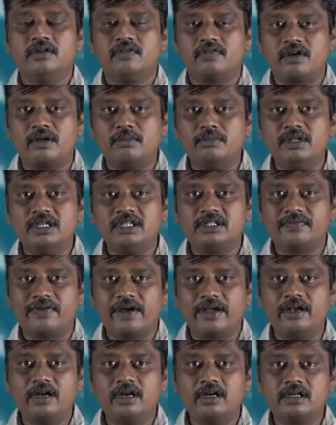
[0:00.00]
From this
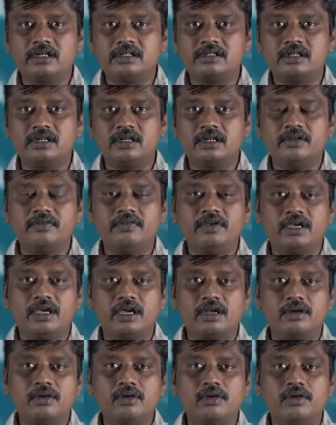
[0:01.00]
final result, we
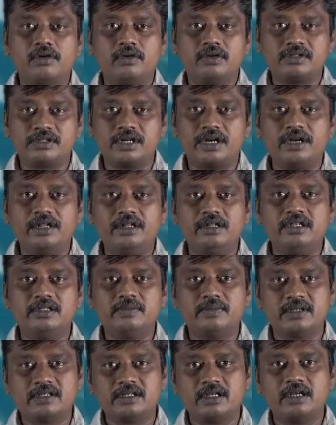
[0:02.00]
can study the
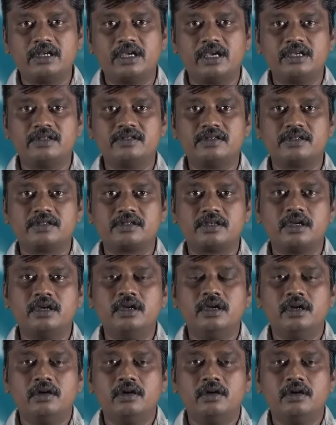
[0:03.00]
special cases.